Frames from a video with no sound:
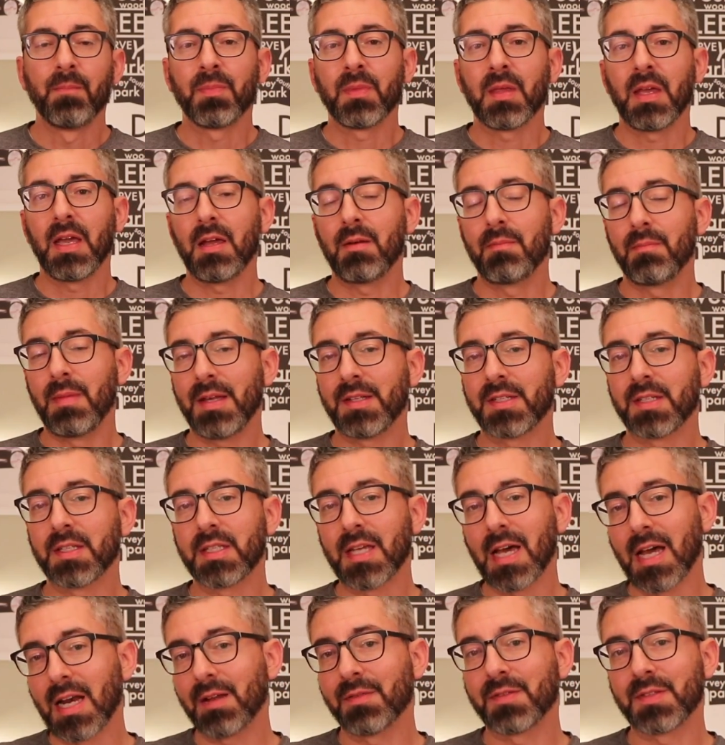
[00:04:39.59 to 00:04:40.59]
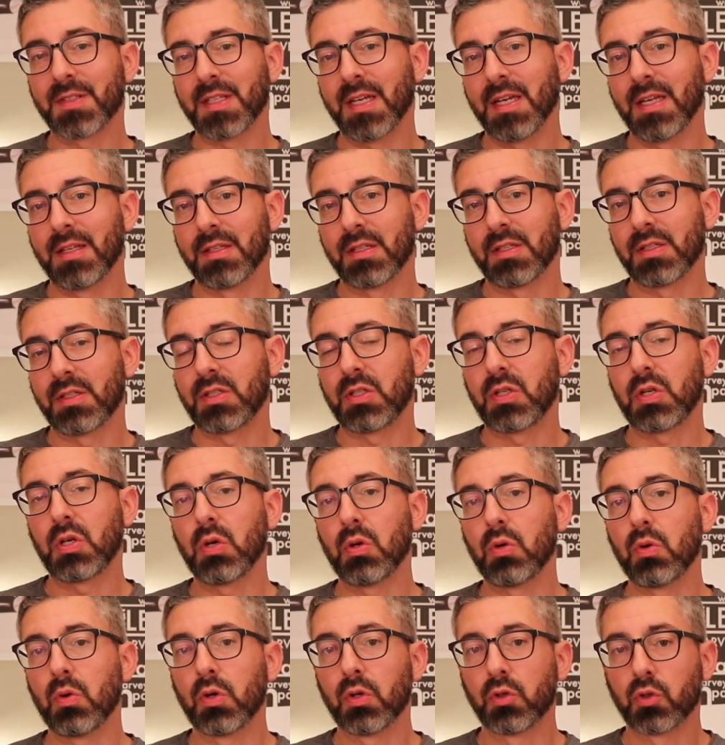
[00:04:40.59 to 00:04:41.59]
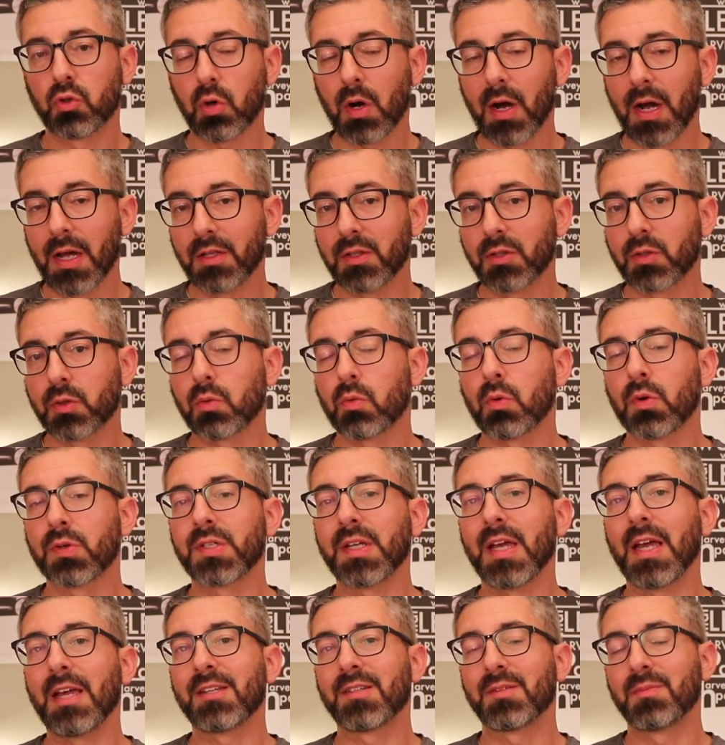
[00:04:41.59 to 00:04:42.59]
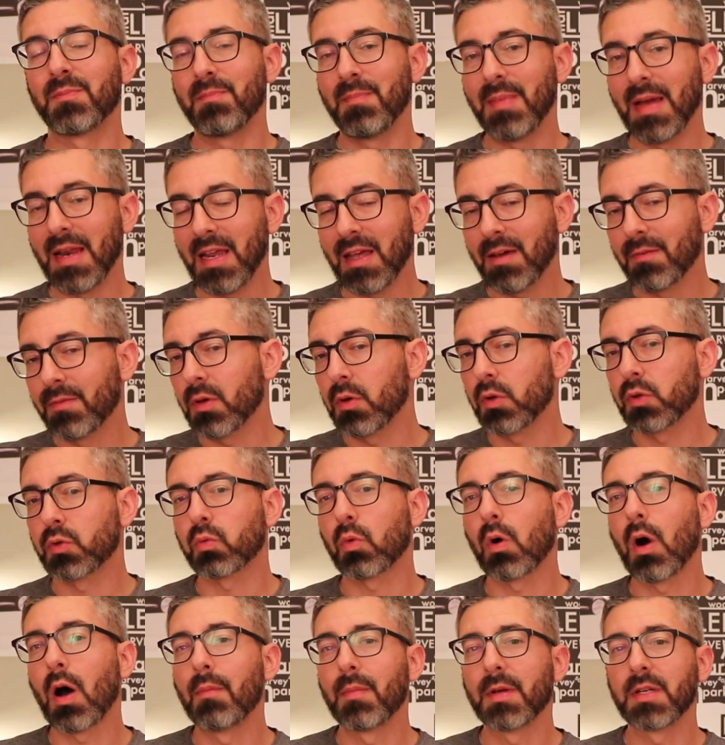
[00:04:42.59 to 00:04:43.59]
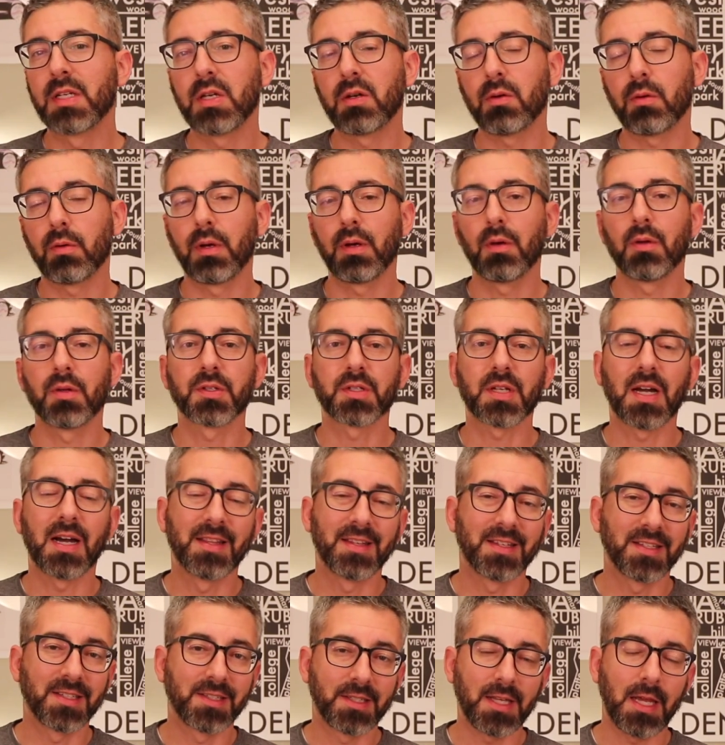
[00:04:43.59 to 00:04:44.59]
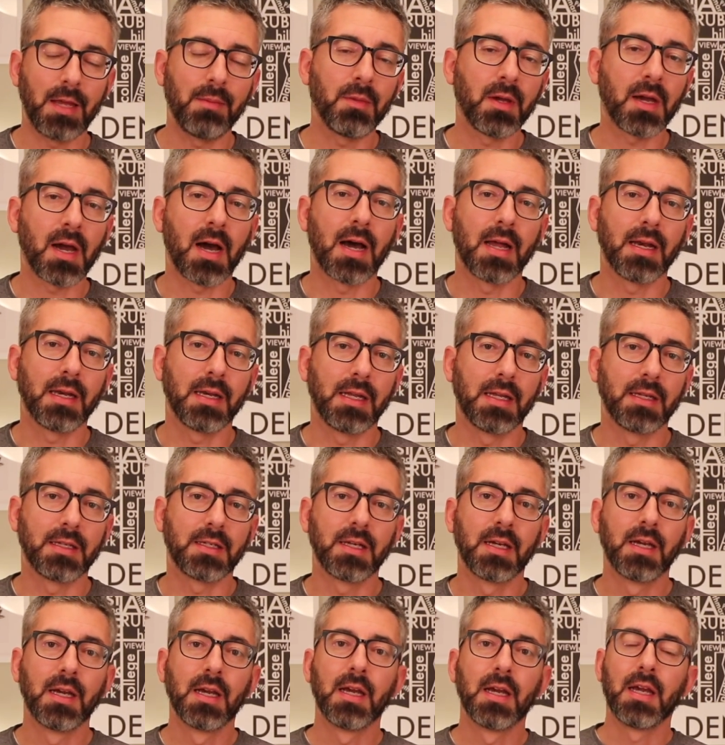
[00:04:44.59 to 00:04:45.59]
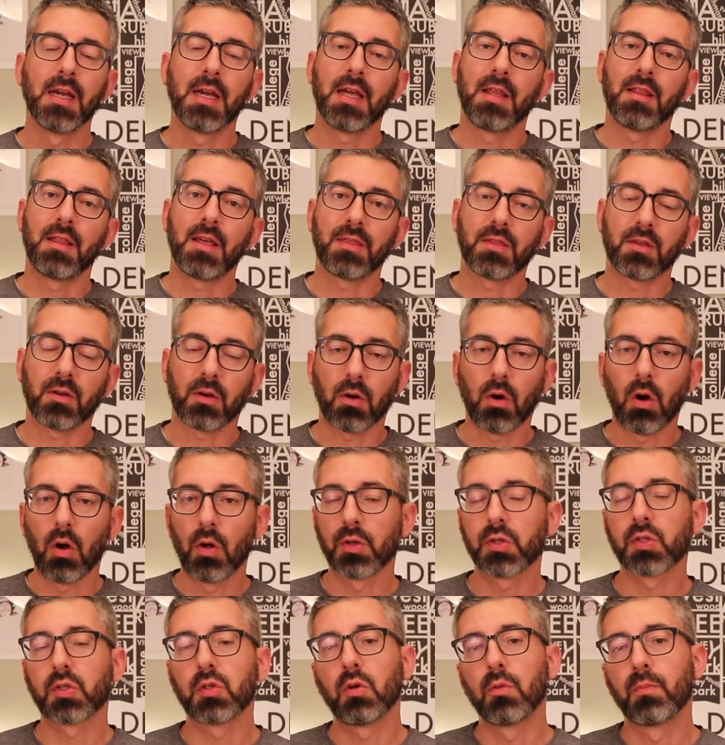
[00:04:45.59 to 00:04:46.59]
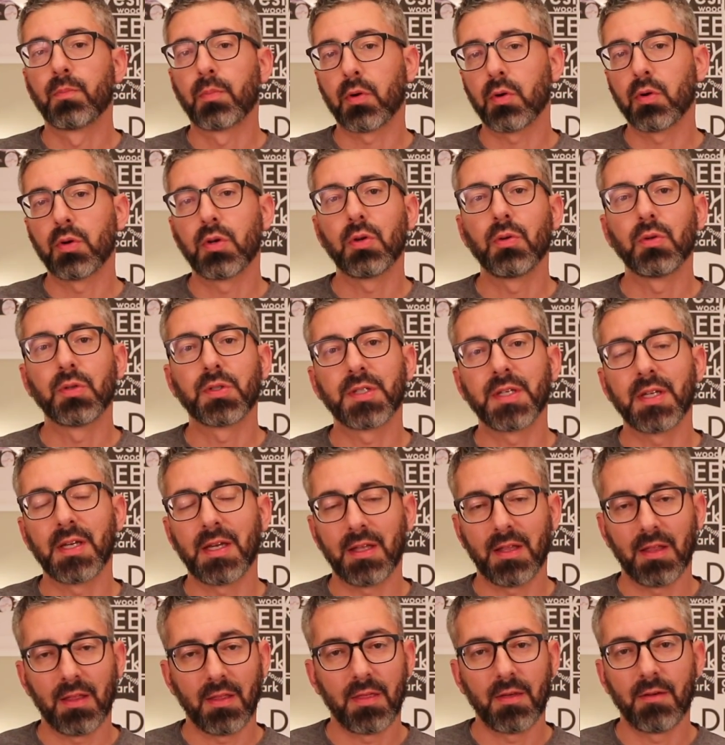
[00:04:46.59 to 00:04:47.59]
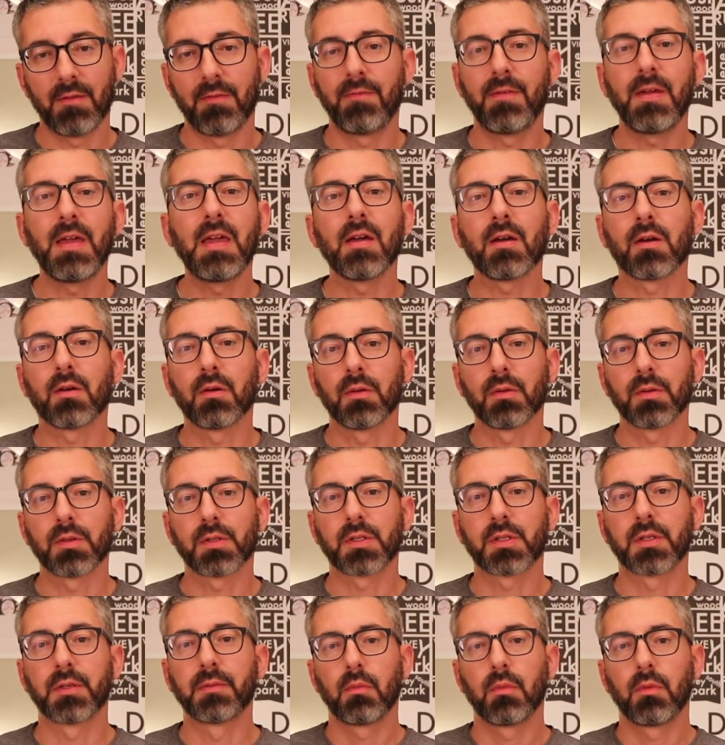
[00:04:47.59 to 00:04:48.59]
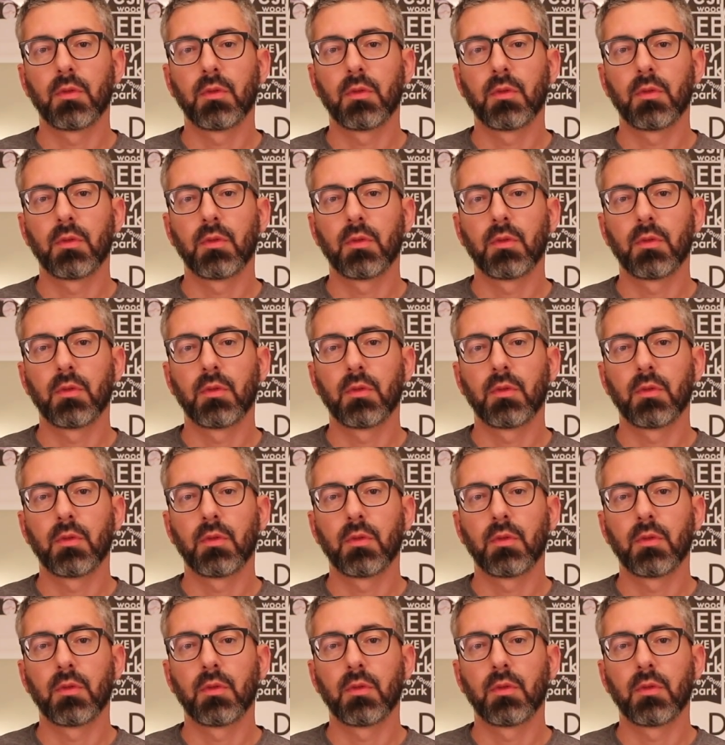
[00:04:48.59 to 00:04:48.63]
it makes a ton of sense to try and source as many of those raw materials on the same continent that they're also producing the vehicles.